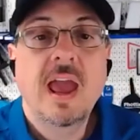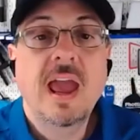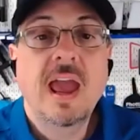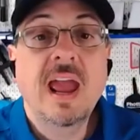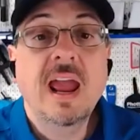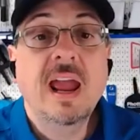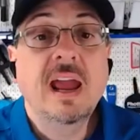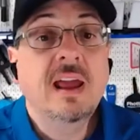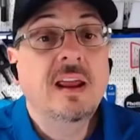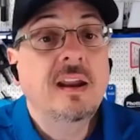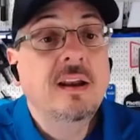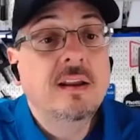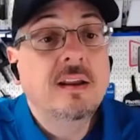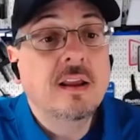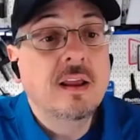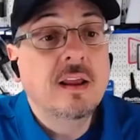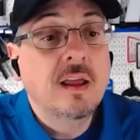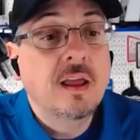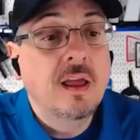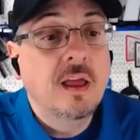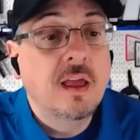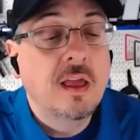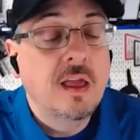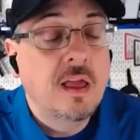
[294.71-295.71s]
And
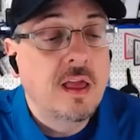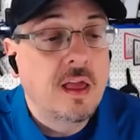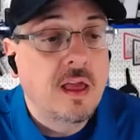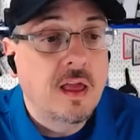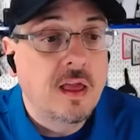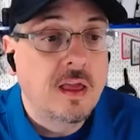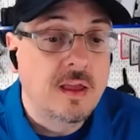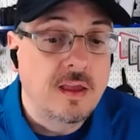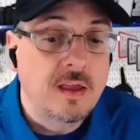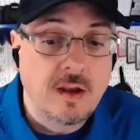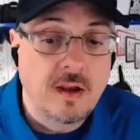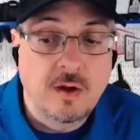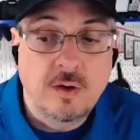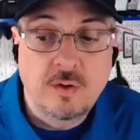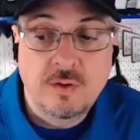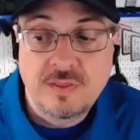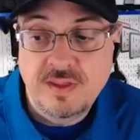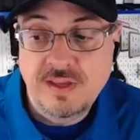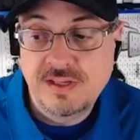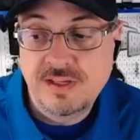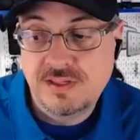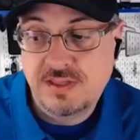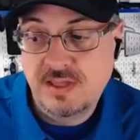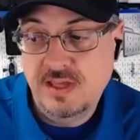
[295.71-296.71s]
you know
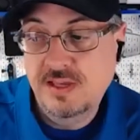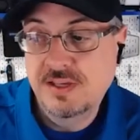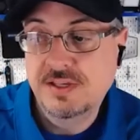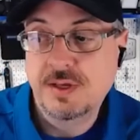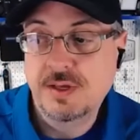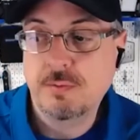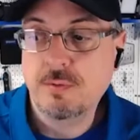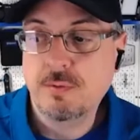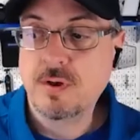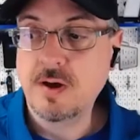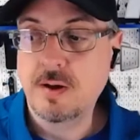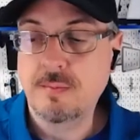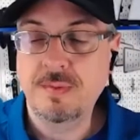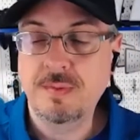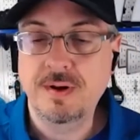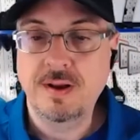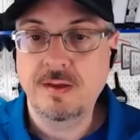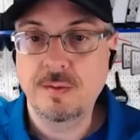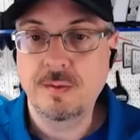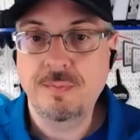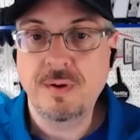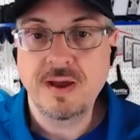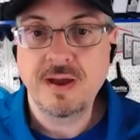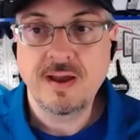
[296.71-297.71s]
these things that were coming down
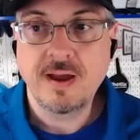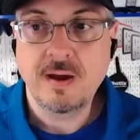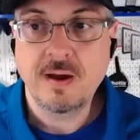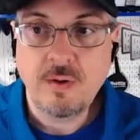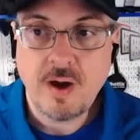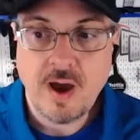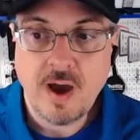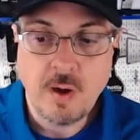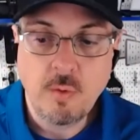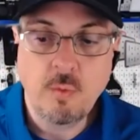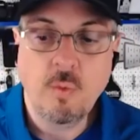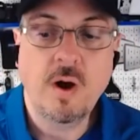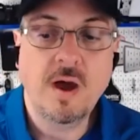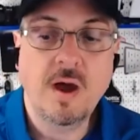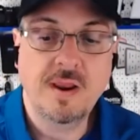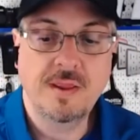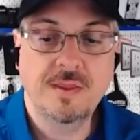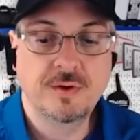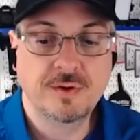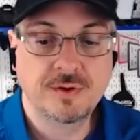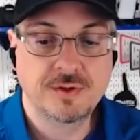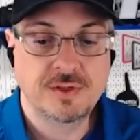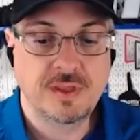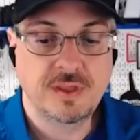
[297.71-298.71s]
the pike i, I wanted
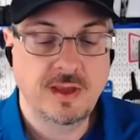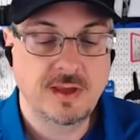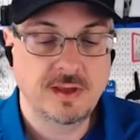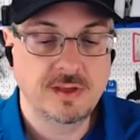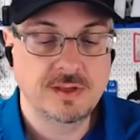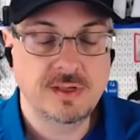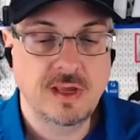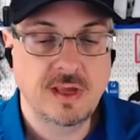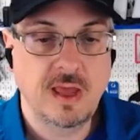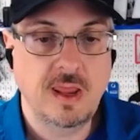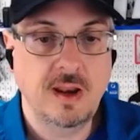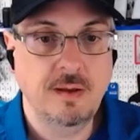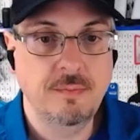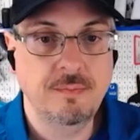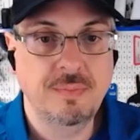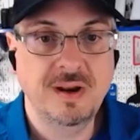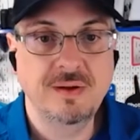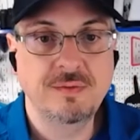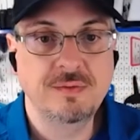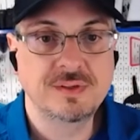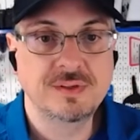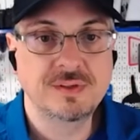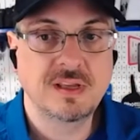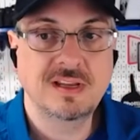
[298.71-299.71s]
those things and it, but it
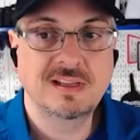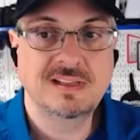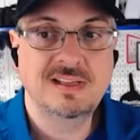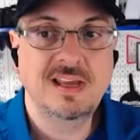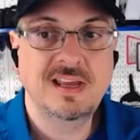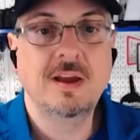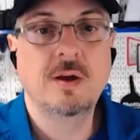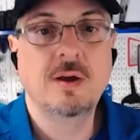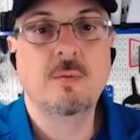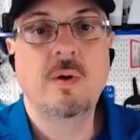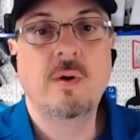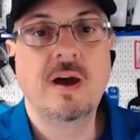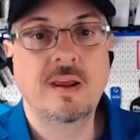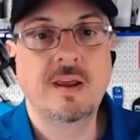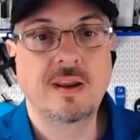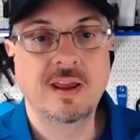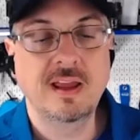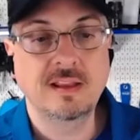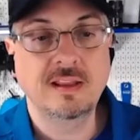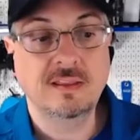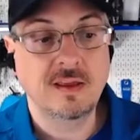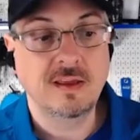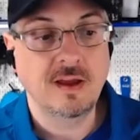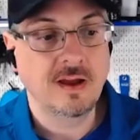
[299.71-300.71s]
was going to take a while to
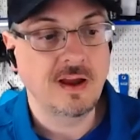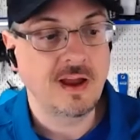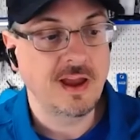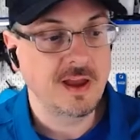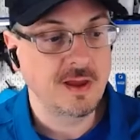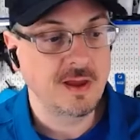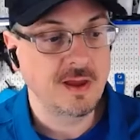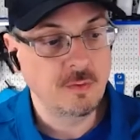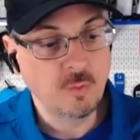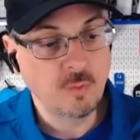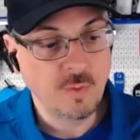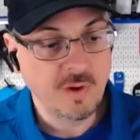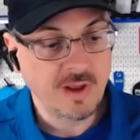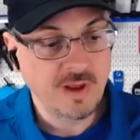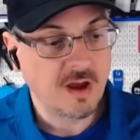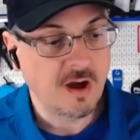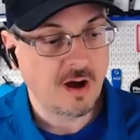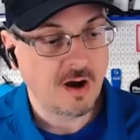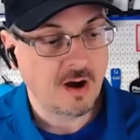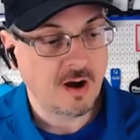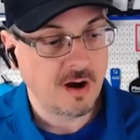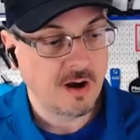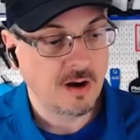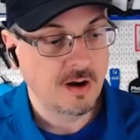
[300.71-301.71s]
get there and we
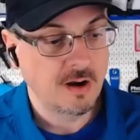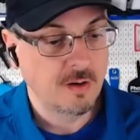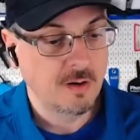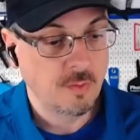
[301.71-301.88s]
are